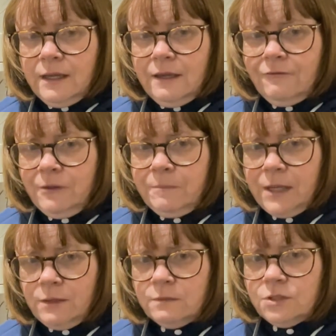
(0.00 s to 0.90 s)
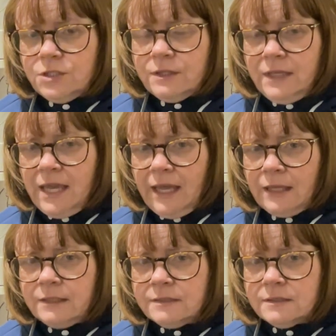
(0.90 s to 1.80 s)
If you poach the
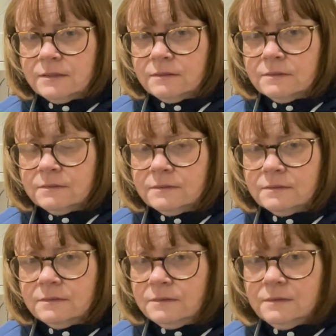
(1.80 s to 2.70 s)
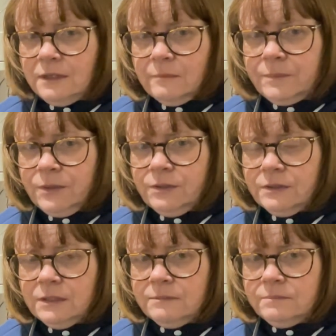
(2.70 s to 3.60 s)
eggs, not boil
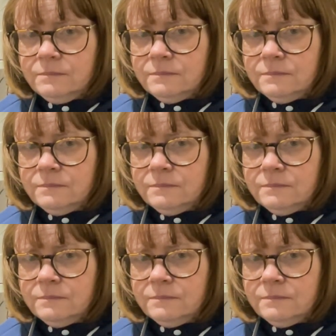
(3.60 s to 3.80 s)
them,